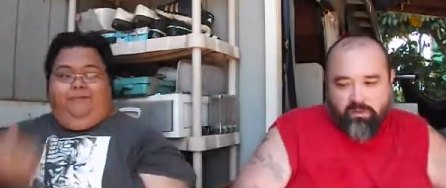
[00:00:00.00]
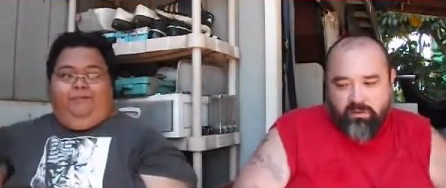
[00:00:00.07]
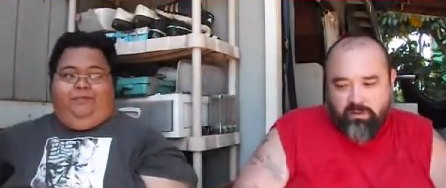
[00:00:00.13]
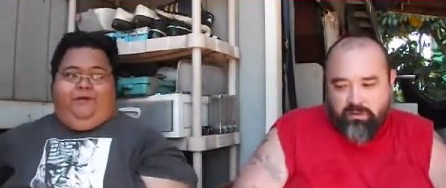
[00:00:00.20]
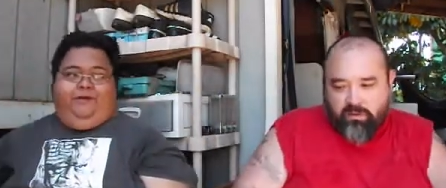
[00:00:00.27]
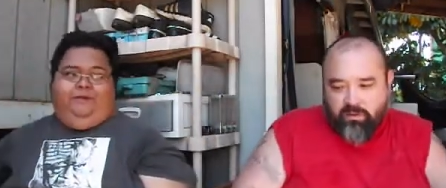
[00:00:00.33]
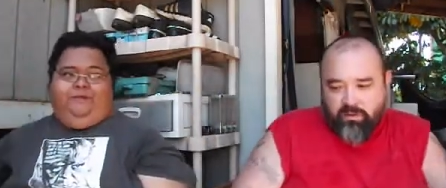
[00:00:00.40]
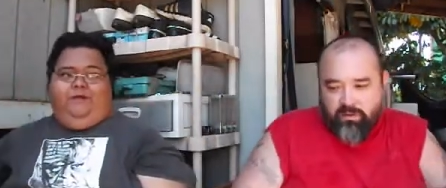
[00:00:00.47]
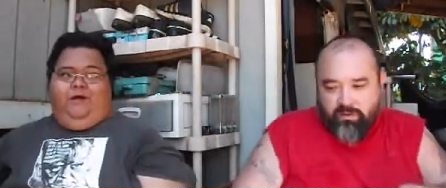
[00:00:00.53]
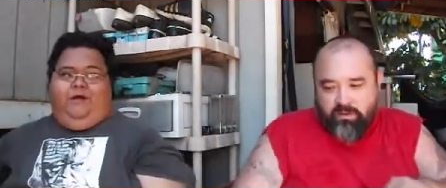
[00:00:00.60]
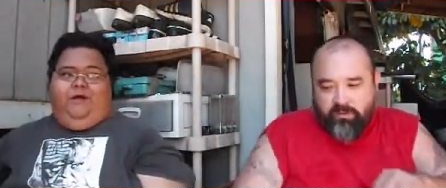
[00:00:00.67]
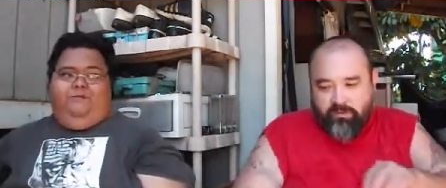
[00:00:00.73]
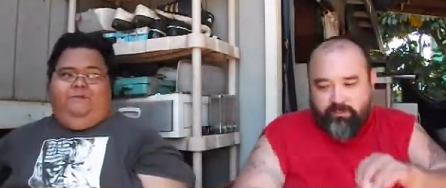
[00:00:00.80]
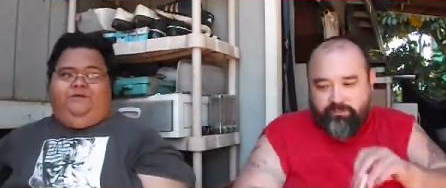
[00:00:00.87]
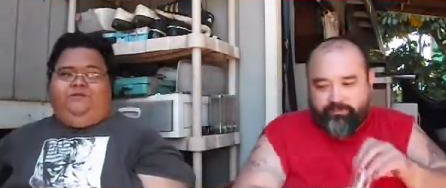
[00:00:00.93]
Speaker 1: But
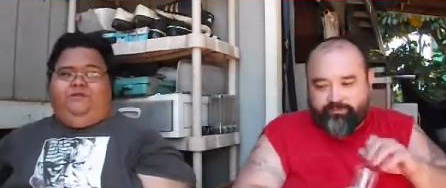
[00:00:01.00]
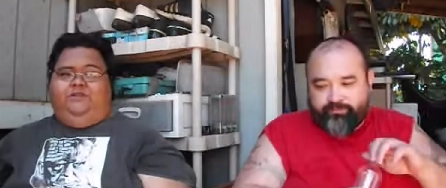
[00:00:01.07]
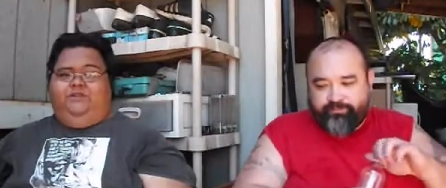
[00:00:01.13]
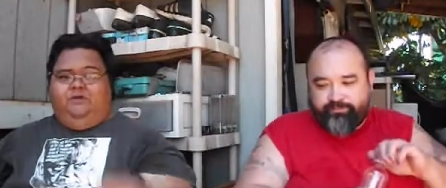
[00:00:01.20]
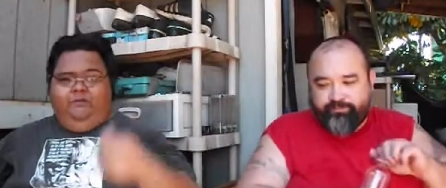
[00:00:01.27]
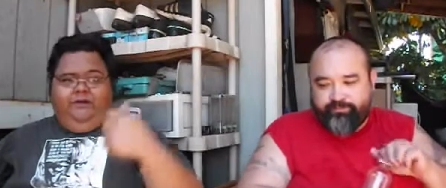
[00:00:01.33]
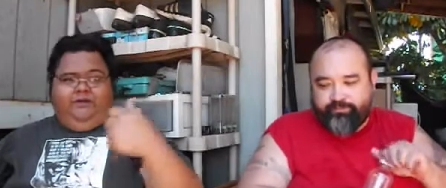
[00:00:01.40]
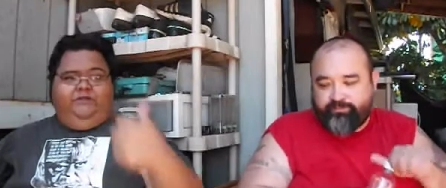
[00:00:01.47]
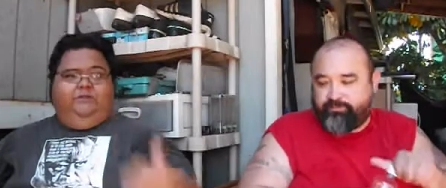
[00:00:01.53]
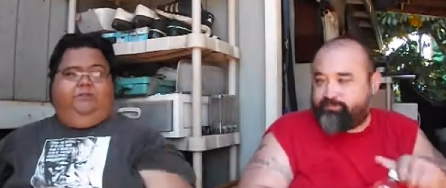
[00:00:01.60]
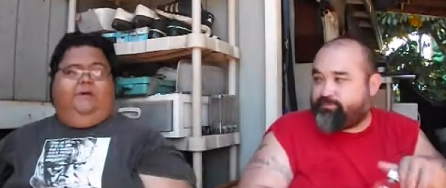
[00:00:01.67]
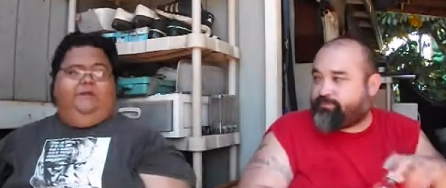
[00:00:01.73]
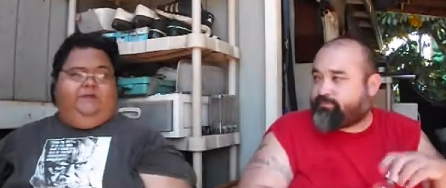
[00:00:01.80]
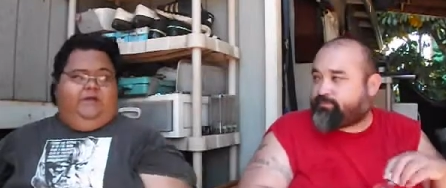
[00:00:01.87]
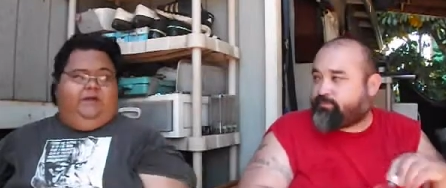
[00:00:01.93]
um, it's not
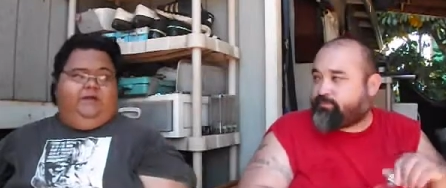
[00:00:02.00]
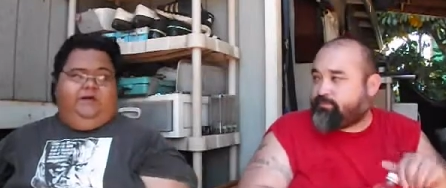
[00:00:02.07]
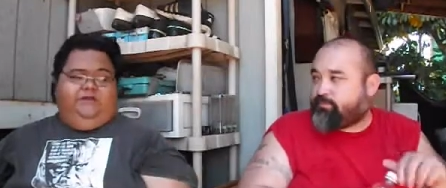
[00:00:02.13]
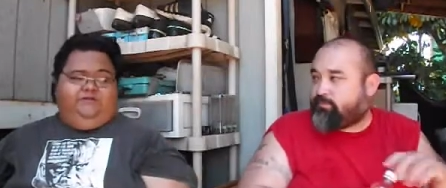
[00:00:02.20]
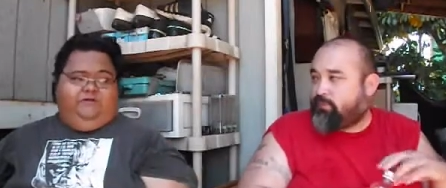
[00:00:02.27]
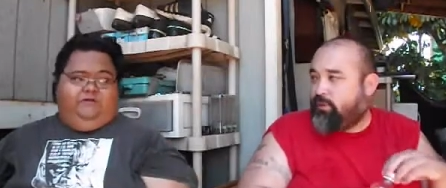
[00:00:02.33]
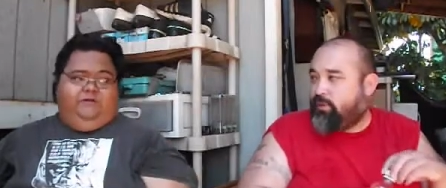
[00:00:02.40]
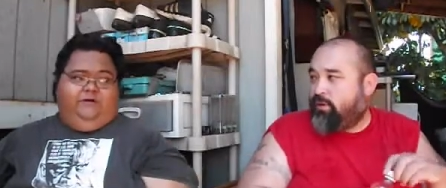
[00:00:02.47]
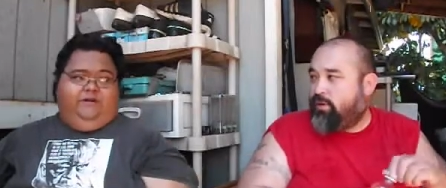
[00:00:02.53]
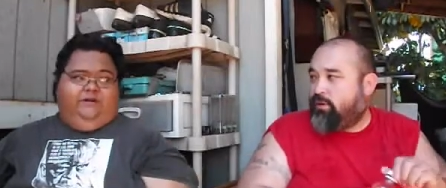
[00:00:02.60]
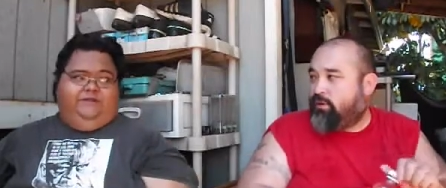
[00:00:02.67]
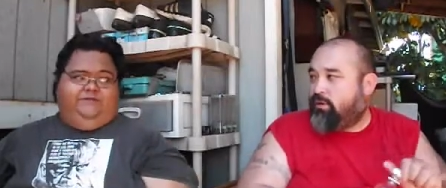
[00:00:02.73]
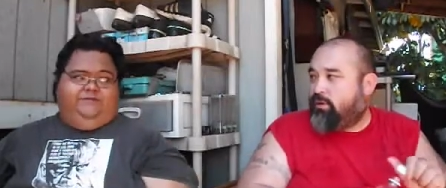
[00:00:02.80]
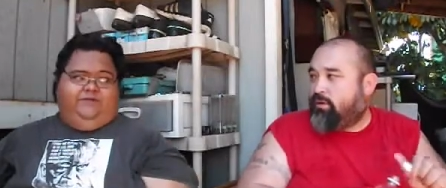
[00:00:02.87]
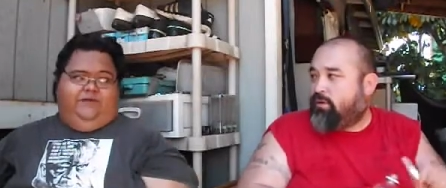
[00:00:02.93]
directed by Don
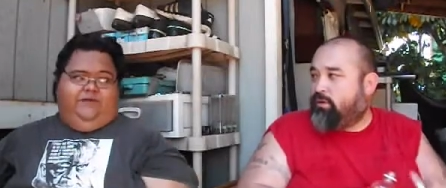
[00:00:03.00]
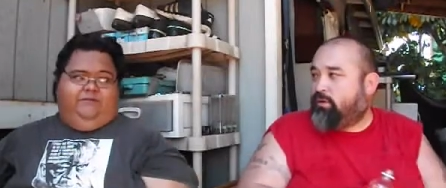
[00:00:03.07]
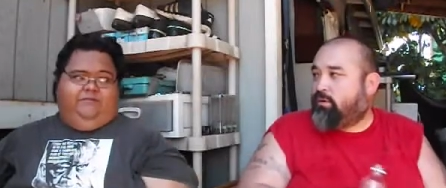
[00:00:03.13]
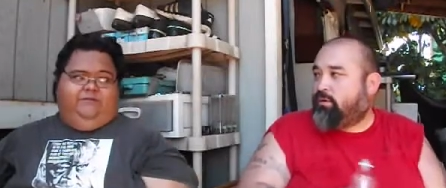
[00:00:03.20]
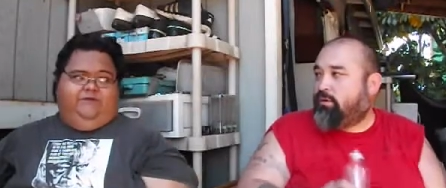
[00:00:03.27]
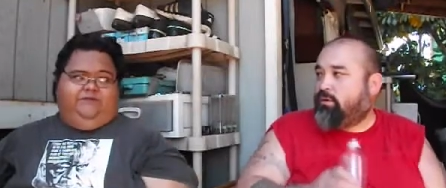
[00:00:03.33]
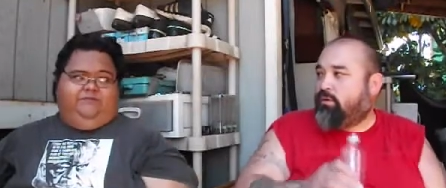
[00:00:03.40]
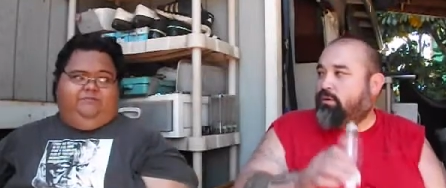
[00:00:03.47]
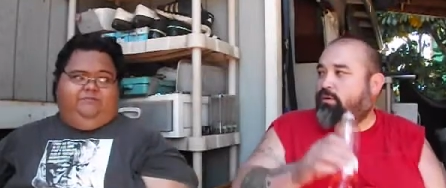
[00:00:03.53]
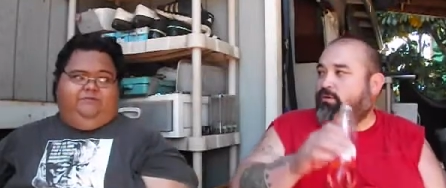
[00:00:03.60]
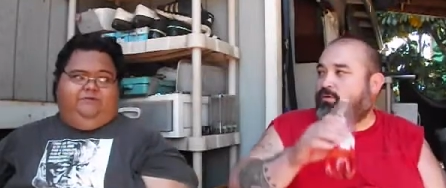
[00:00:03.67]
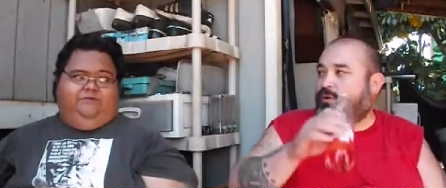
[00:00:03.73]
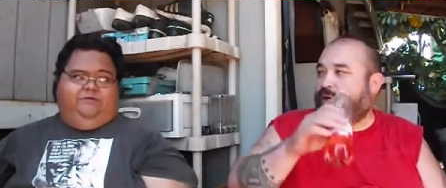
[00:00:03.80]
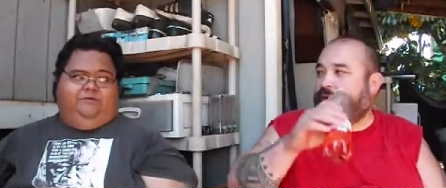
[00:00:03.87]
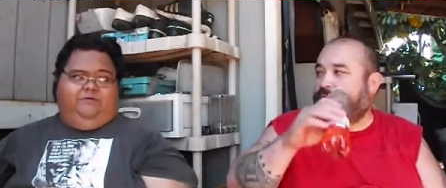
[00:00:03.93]
Coscarelli this time. It's
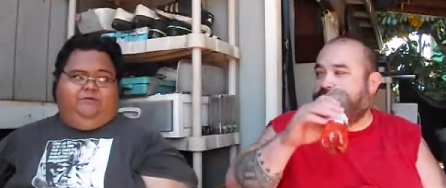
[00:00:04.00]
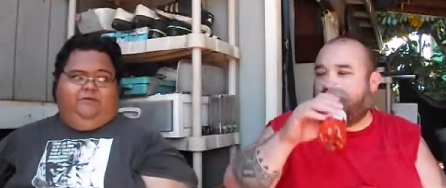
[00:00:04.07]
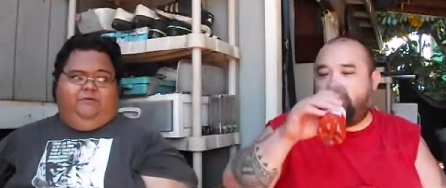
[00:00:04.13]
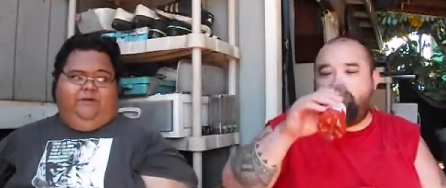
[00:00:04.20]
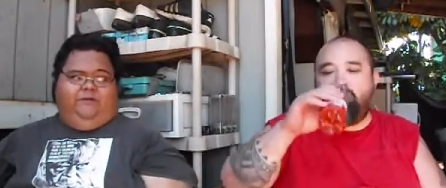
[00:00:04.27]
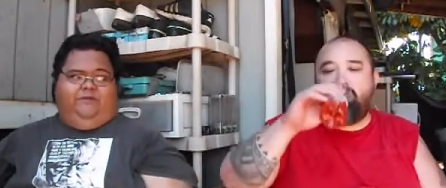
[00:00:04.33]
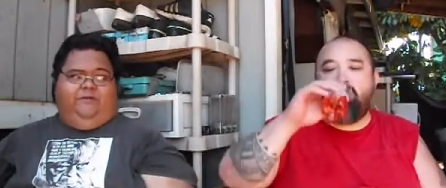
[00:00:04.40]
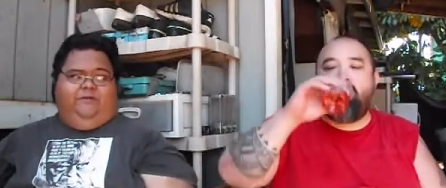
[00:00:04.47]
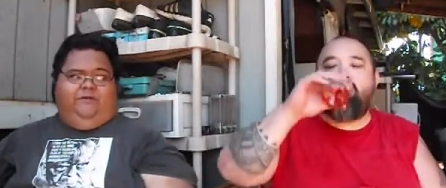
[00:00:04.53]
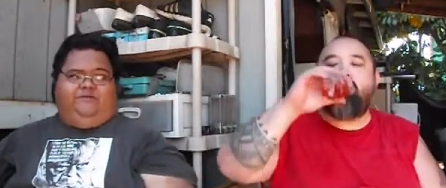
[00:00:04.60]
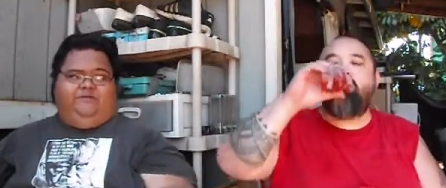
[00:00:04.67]
oh really? Directed by